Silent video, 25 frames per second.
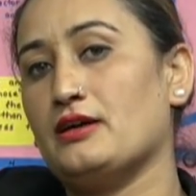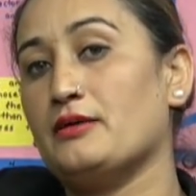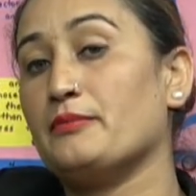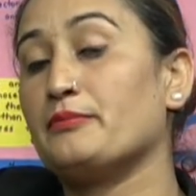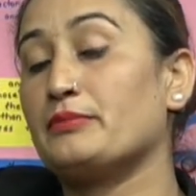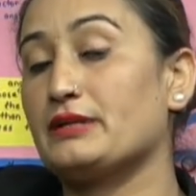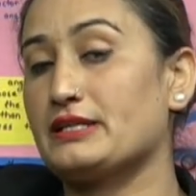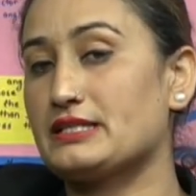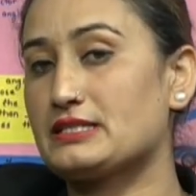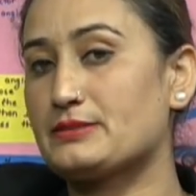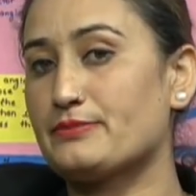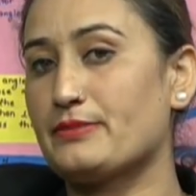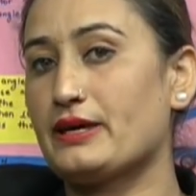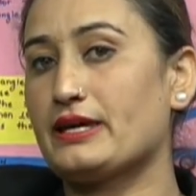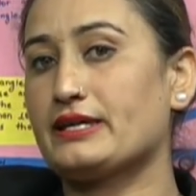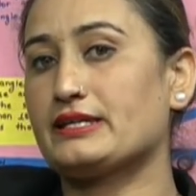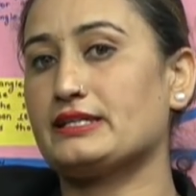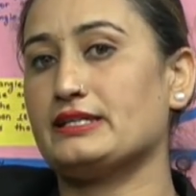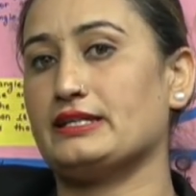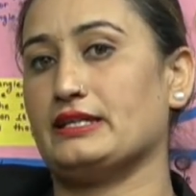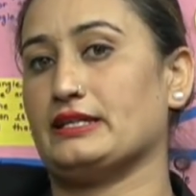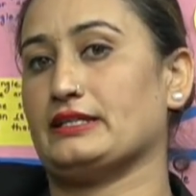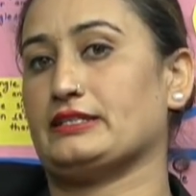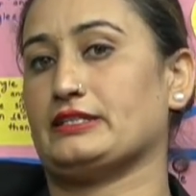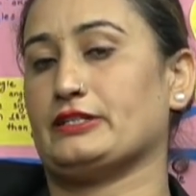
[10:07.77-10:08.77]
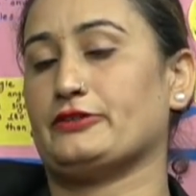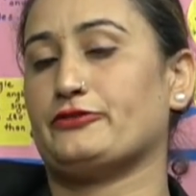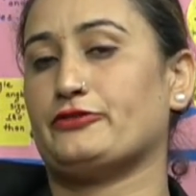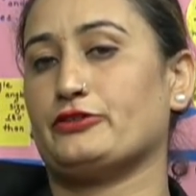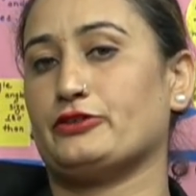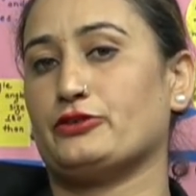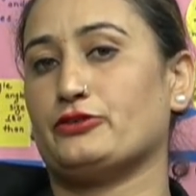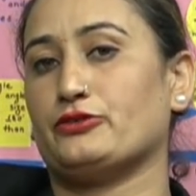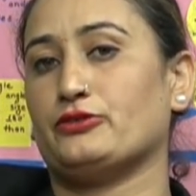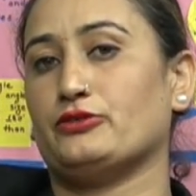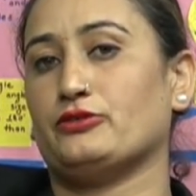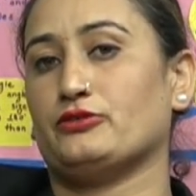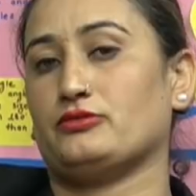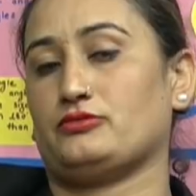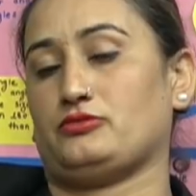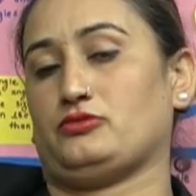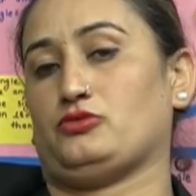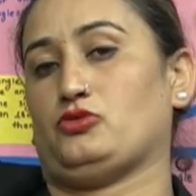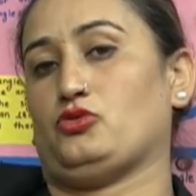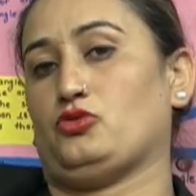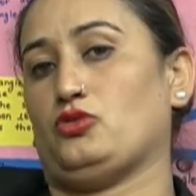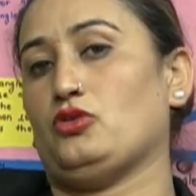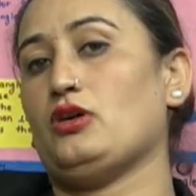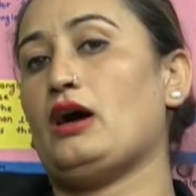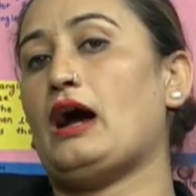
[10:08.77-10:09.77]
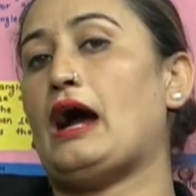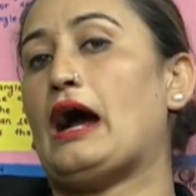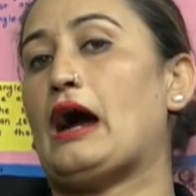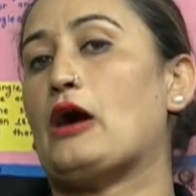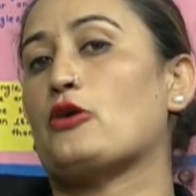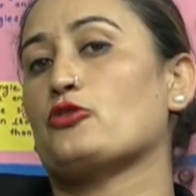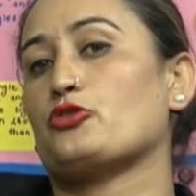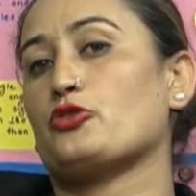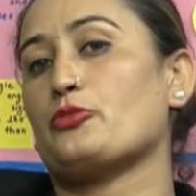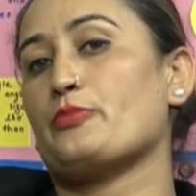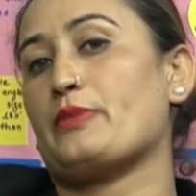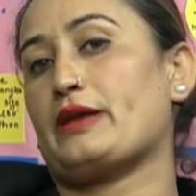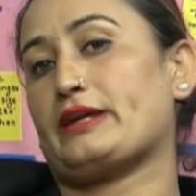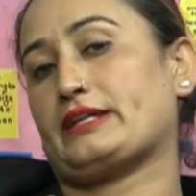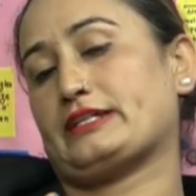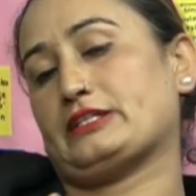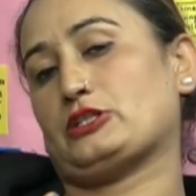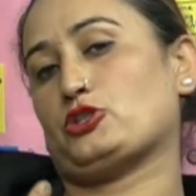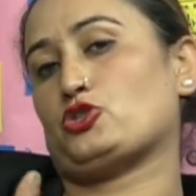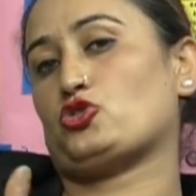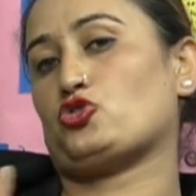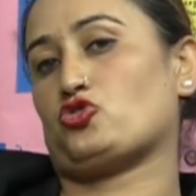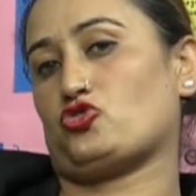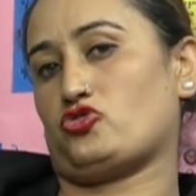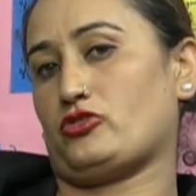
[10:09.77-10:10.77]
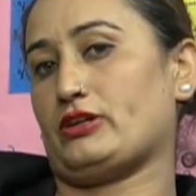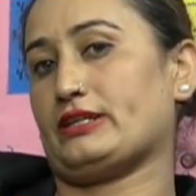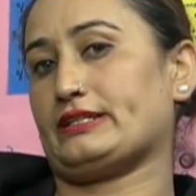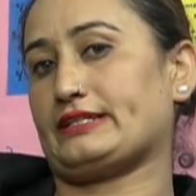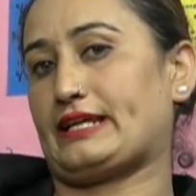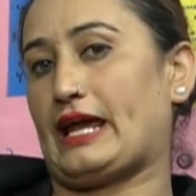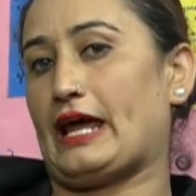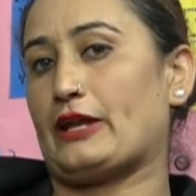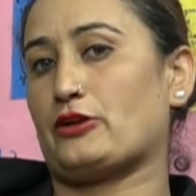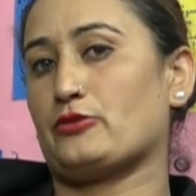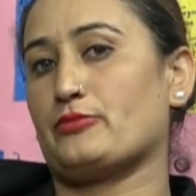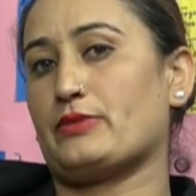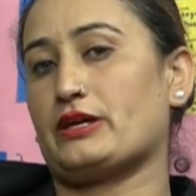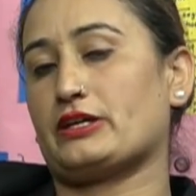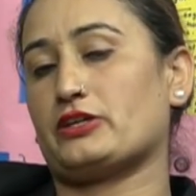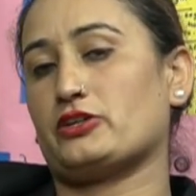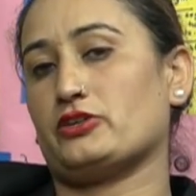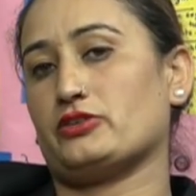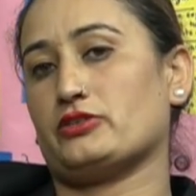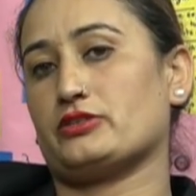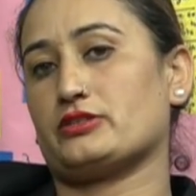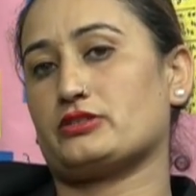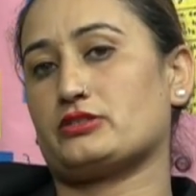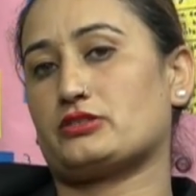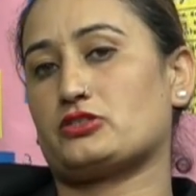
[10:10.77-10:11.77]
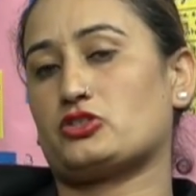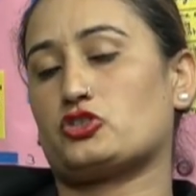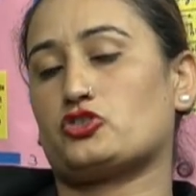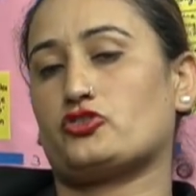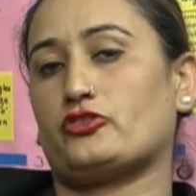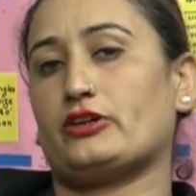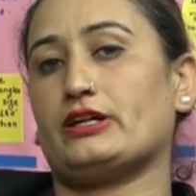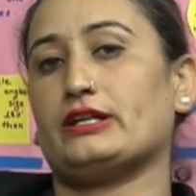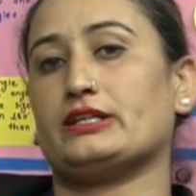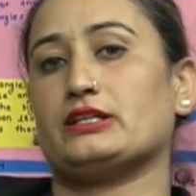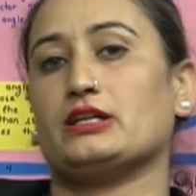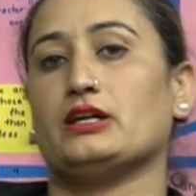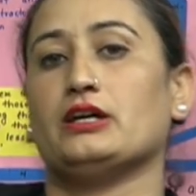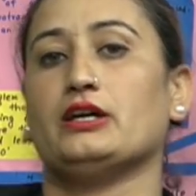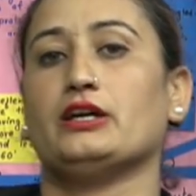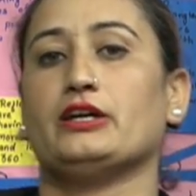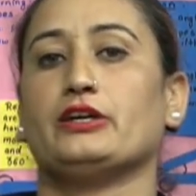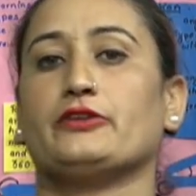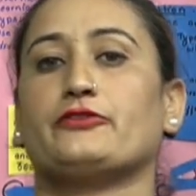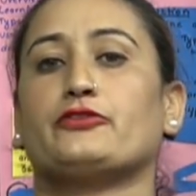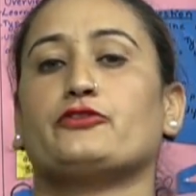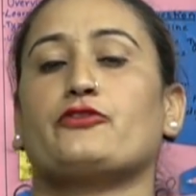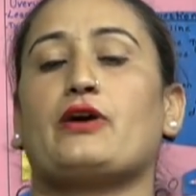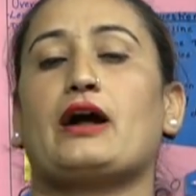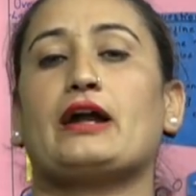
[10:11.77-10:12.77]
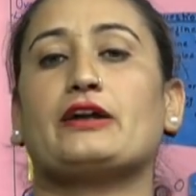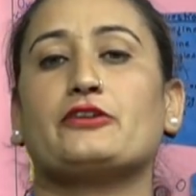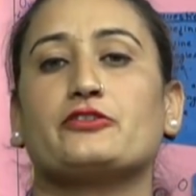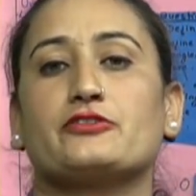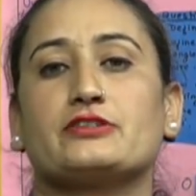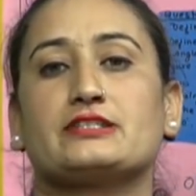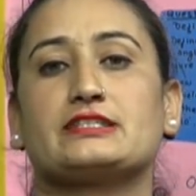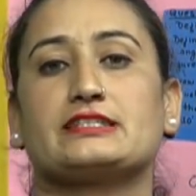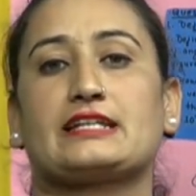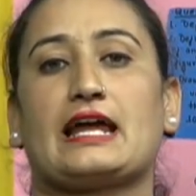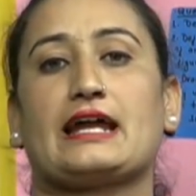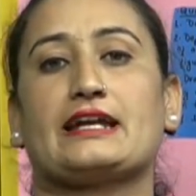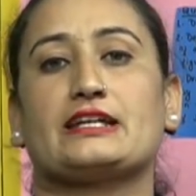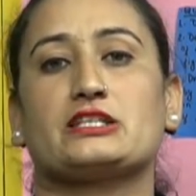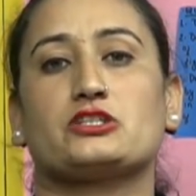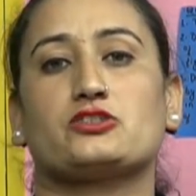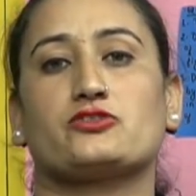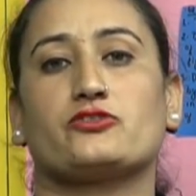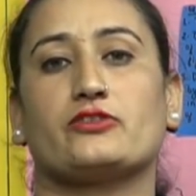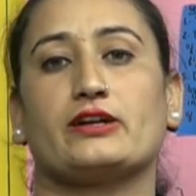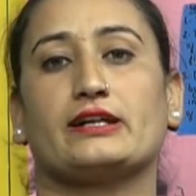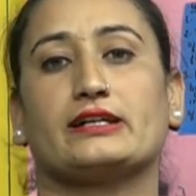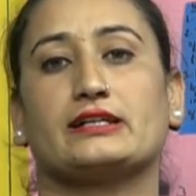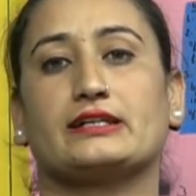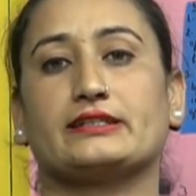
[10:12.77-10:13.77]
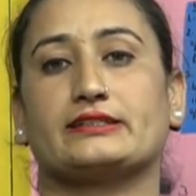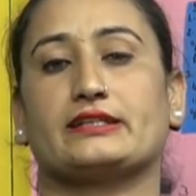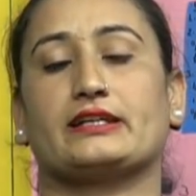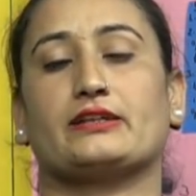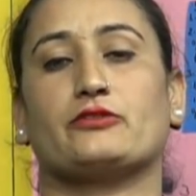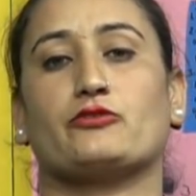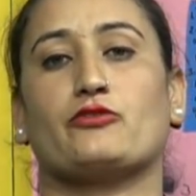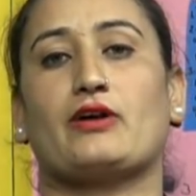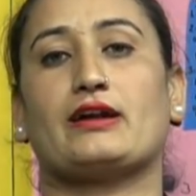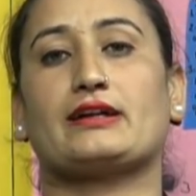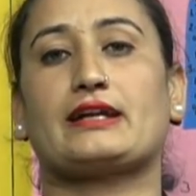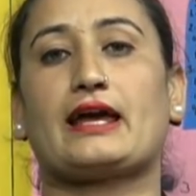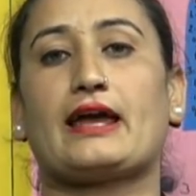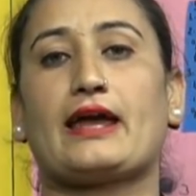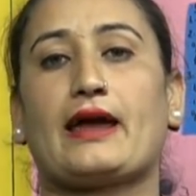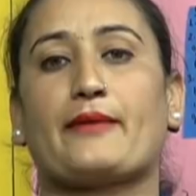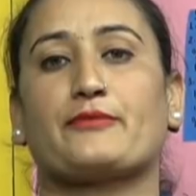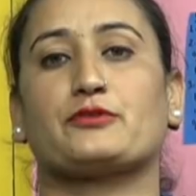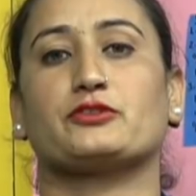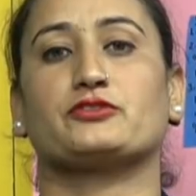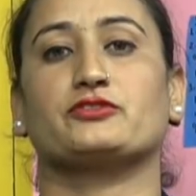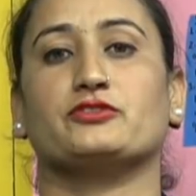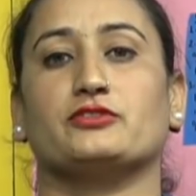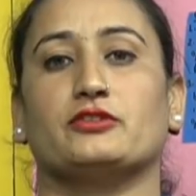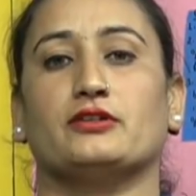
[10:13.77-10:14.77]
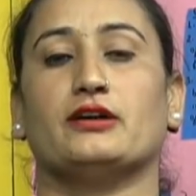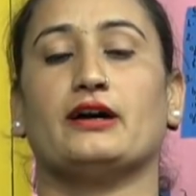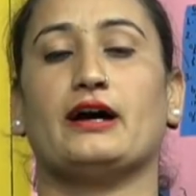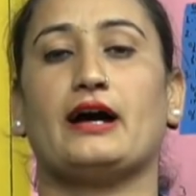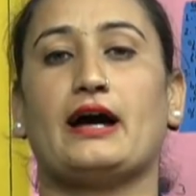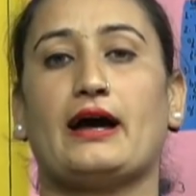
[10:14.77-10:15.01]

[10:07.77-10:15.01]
Please make it. If you know how to make it straight, can you make it straight? If you want to stand straightly, then what I have to do?